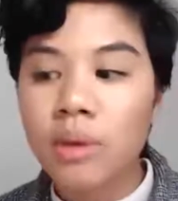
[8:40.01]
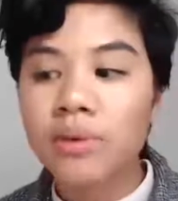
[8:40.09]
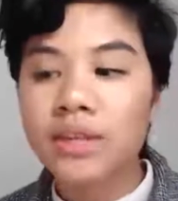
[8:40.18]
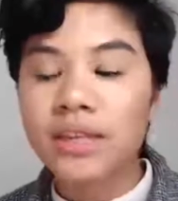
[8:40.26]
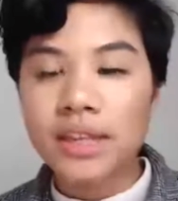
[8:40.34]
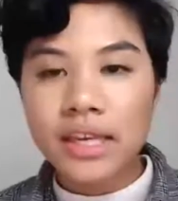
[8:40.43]

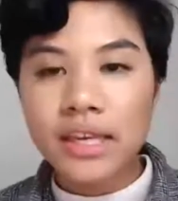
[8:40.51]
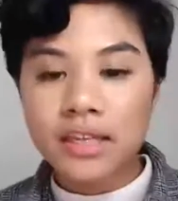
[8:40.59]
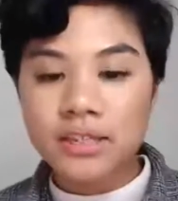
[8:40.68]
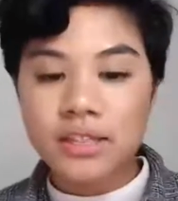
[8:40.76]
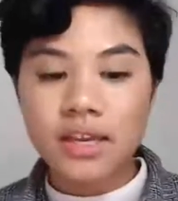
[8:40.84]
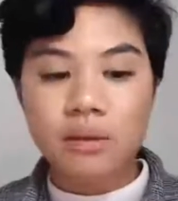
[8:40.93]
But the thing
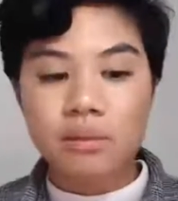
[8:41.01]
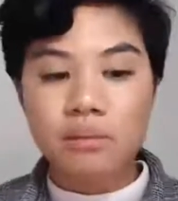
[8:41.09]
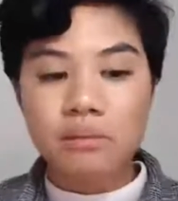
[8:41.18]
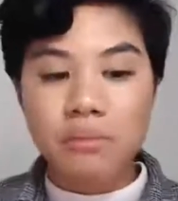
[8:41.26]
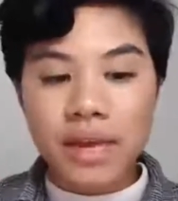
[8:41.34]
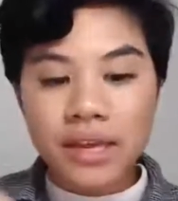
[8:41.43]
is,
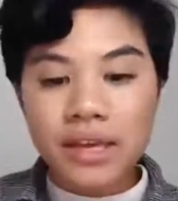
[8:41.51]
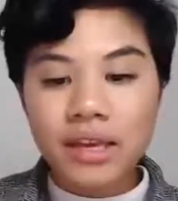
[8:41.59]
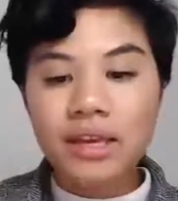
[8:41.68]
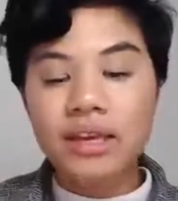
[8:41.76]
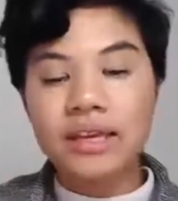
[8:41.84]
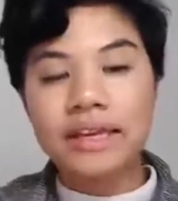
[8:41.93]

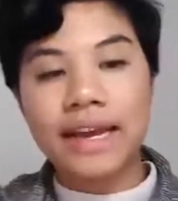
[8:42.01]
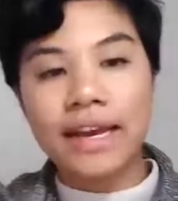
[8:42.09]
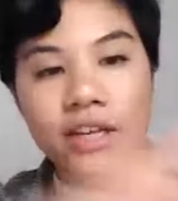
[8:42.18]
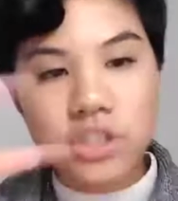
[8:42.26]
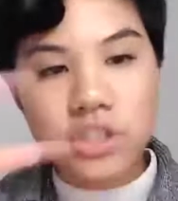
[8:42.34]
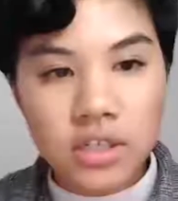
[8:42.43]
making
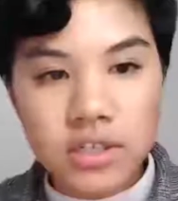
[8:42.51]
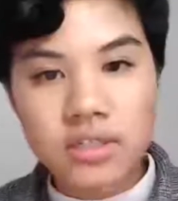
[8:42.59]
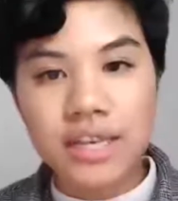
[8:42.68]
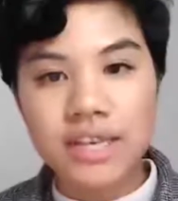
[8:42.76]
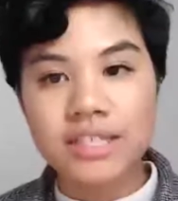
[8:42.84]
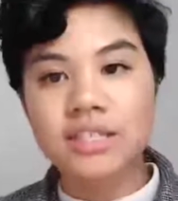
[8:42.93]
connections
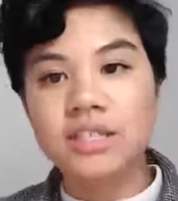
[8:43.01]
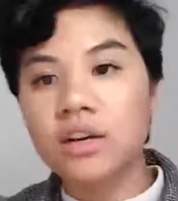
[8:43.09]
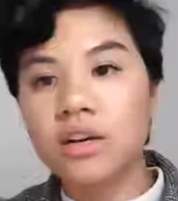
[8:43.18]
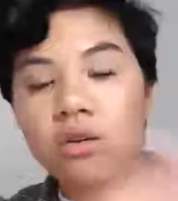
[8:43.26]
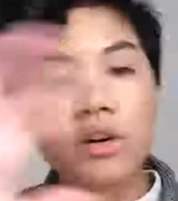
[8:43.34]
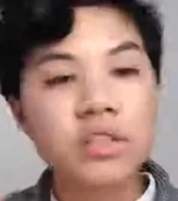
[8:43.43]
is
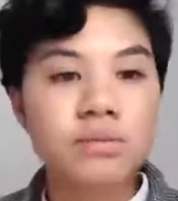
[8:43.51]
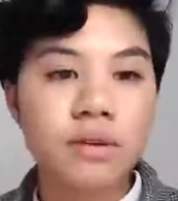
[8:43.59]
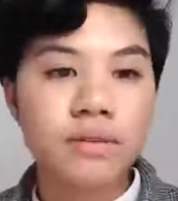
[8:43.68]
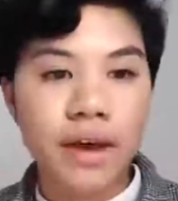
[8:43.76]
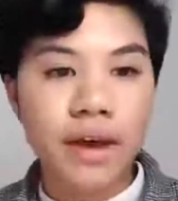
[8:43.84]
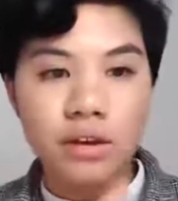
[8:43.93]
still going to
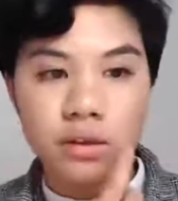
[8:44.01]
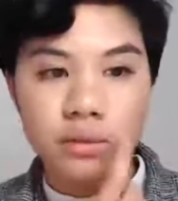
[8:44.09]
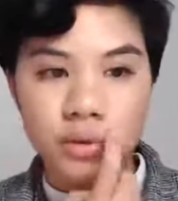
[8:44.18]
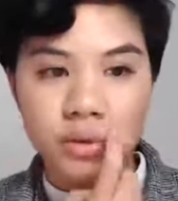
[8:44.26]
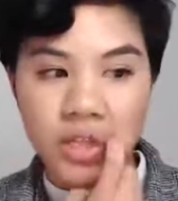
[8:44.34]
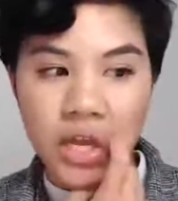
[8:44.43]
be
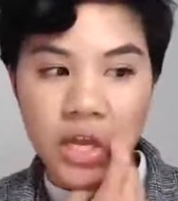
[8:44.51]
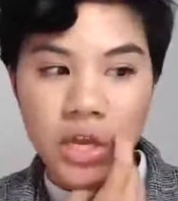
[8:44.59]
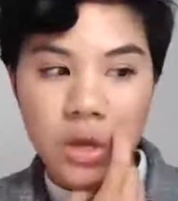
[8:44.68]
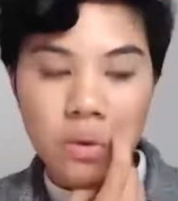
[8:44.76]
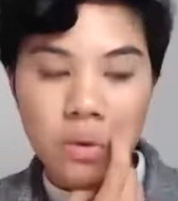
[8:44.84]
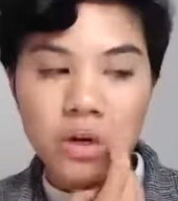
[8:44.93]
valuable.
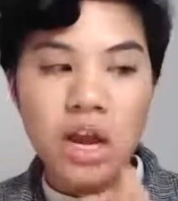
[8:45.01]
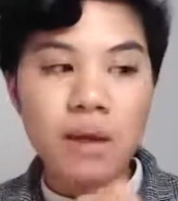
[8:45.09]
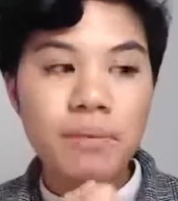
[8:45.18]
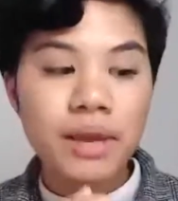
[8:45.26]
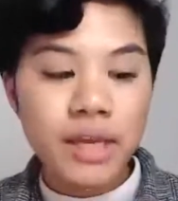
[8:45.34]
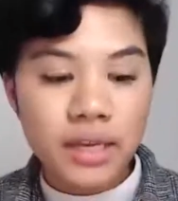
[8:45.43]
That we're not
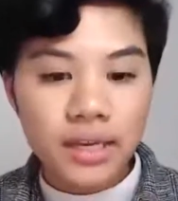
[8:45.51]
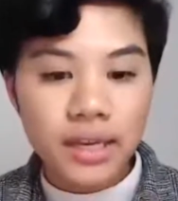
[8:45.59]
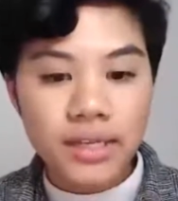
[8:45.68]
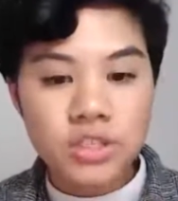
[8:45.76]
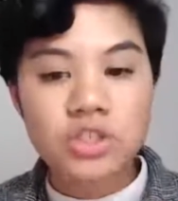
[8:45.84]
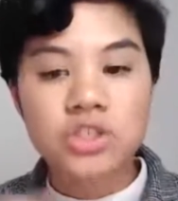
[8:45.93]
making
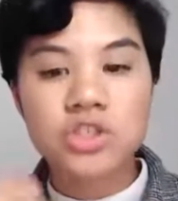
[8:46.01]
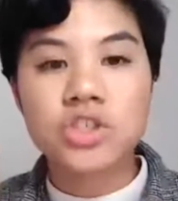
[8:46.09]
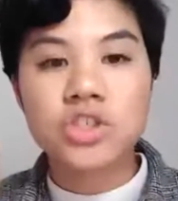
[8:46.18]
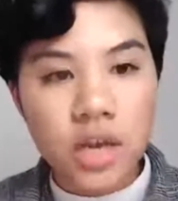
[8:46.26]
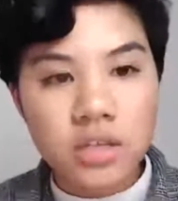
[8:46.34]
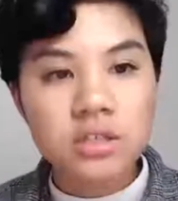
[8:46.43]
connections
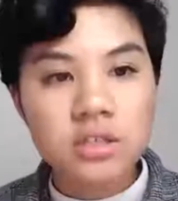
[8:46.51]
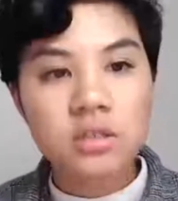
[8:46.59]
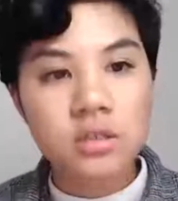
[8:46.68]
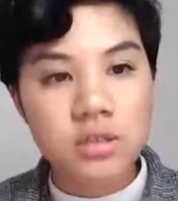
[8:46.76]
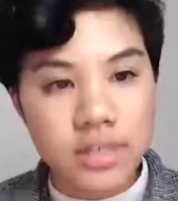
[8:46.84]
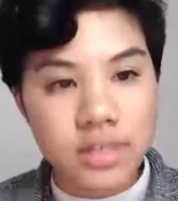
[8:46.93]
just
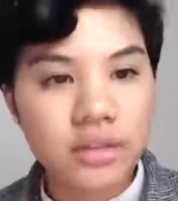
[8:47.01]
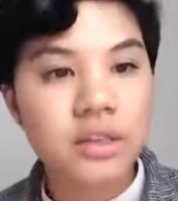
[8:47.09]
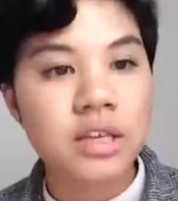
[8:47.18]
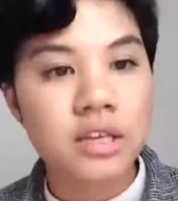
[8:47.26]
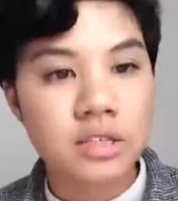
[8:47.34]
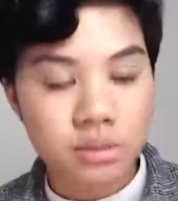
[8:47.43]
to sell
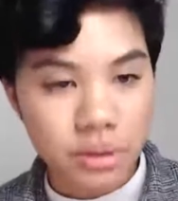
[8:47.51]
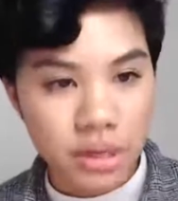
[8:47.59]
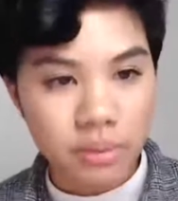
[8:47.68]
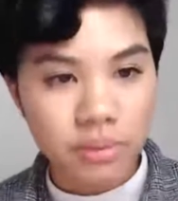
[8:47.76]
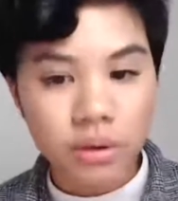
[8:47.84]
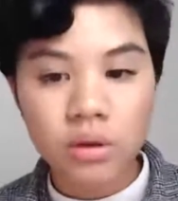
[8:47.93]
things to
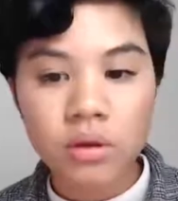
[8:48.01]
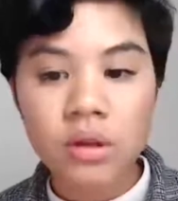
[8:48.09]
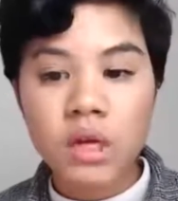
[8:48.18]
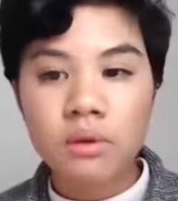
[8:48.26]
people.